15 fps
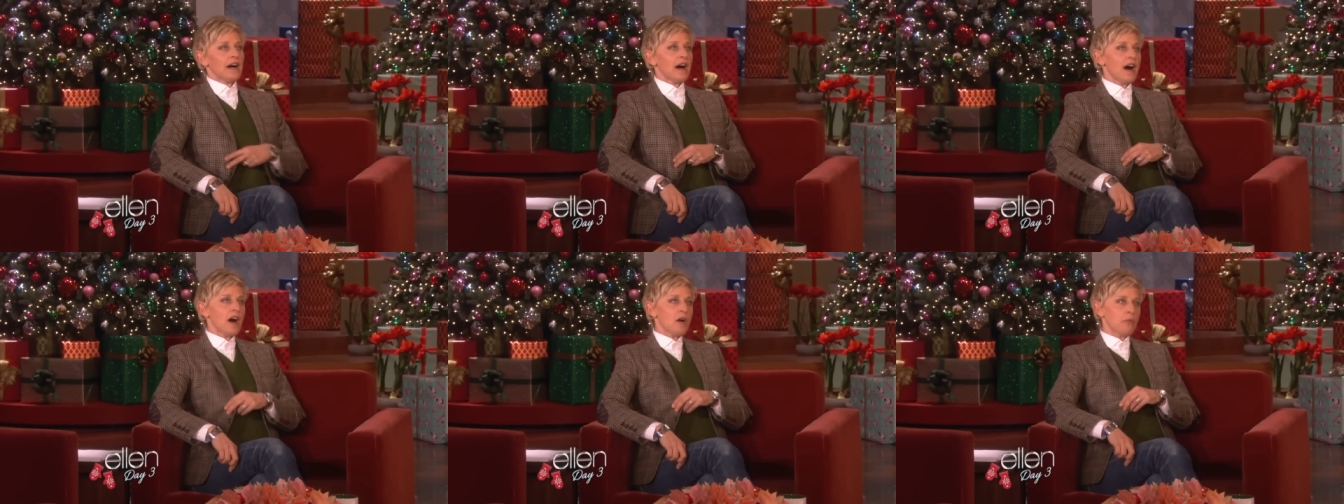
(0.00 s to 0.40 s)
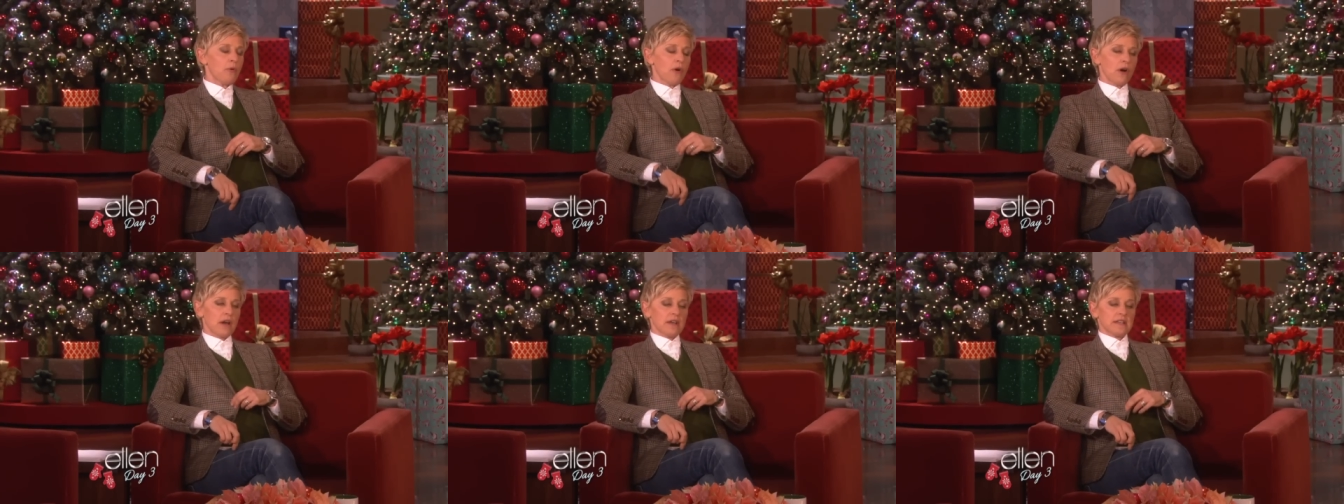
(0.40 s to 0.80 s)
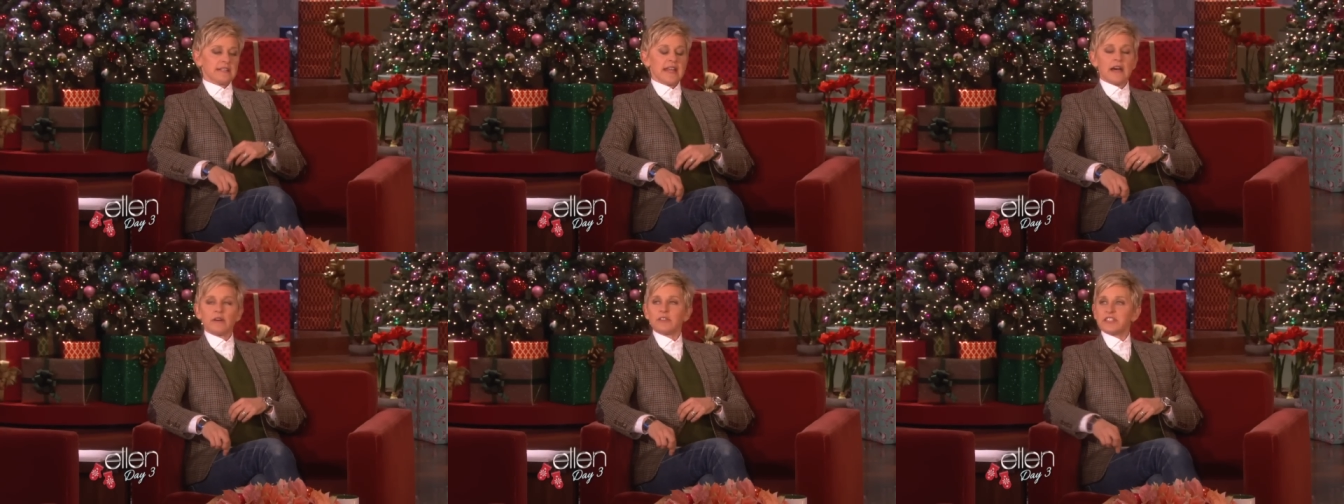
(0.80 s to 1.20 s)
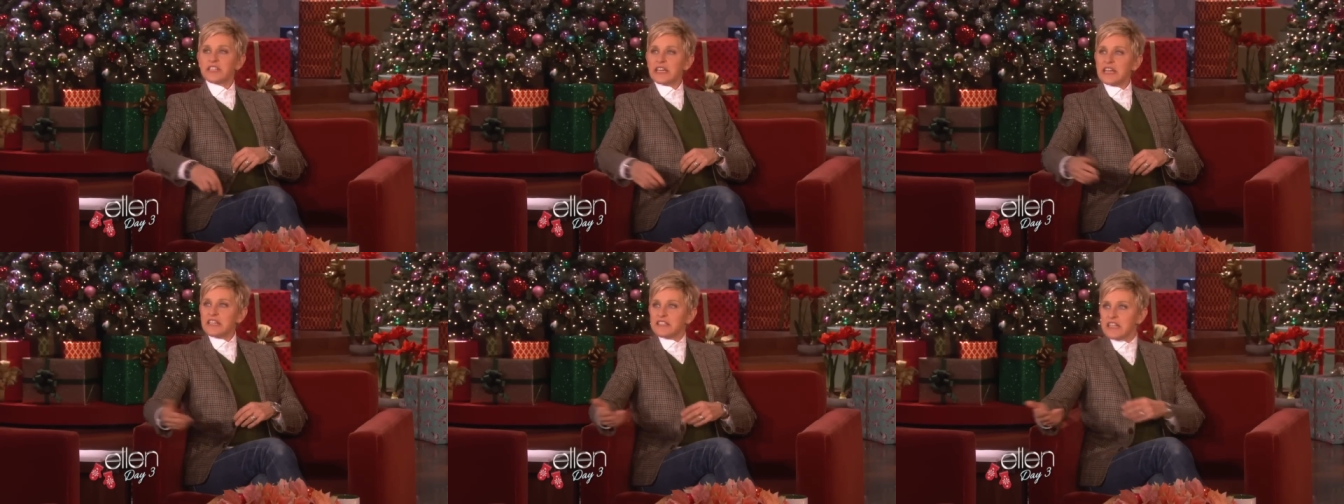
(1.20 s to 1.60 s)
Oh, boy. Now,
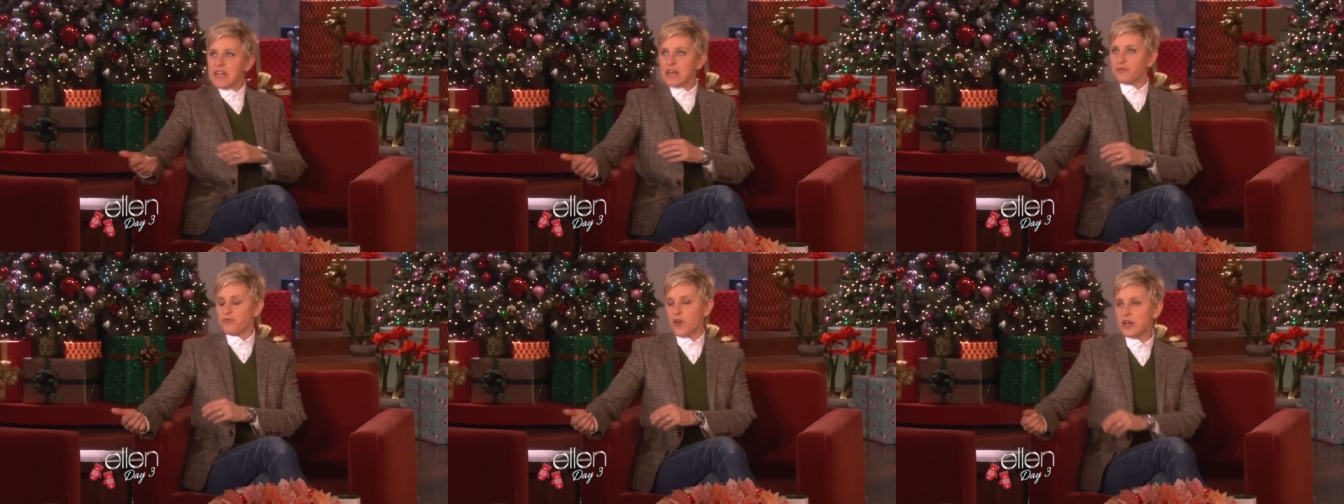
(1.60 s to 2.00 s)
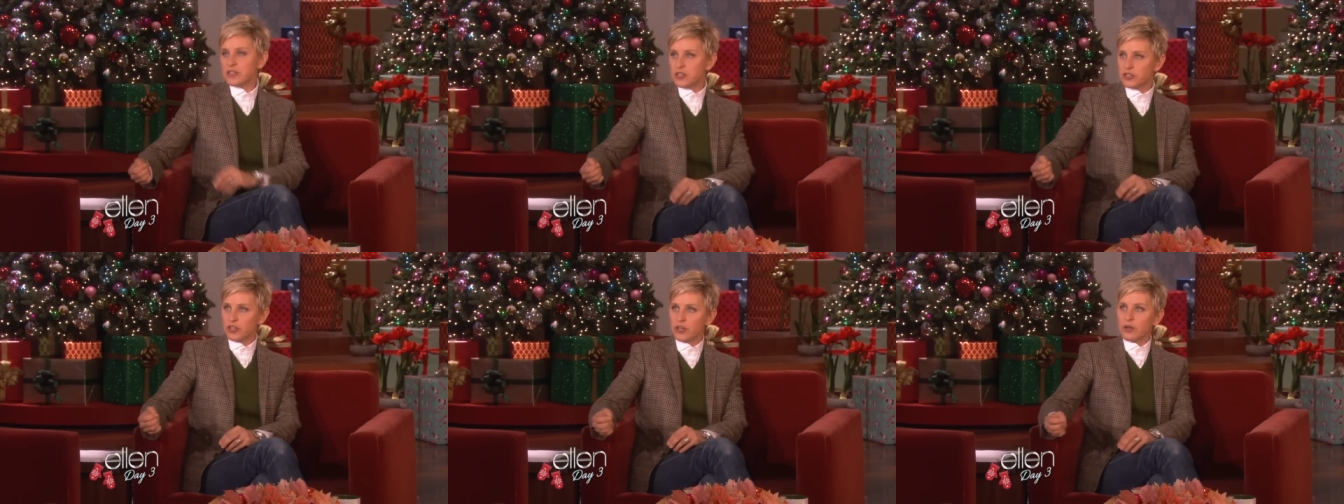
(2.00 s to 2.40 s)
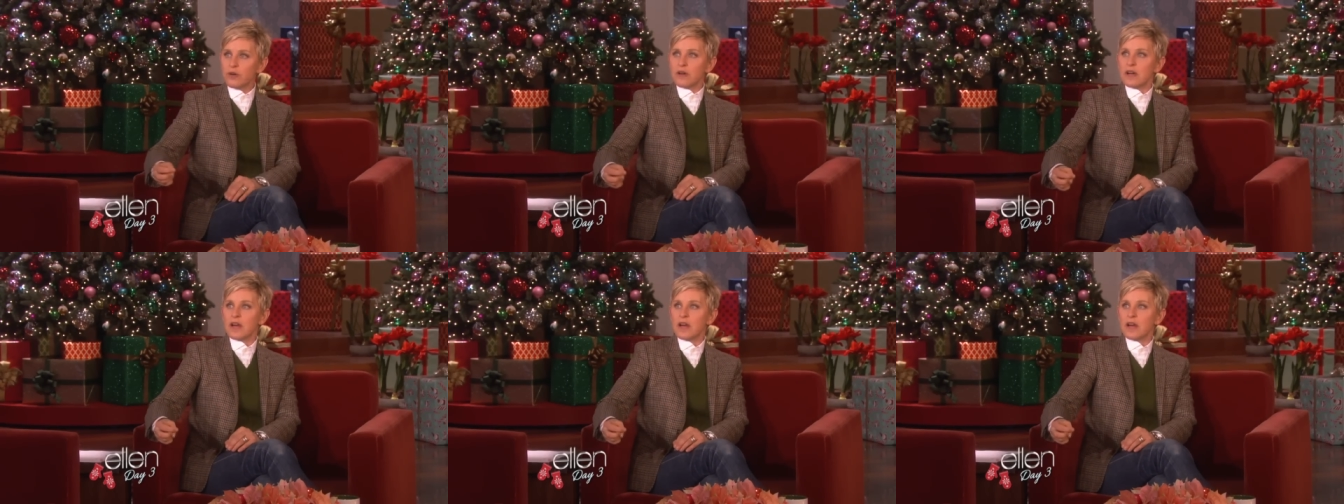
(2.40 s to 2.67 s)
see, isn't that fun to do?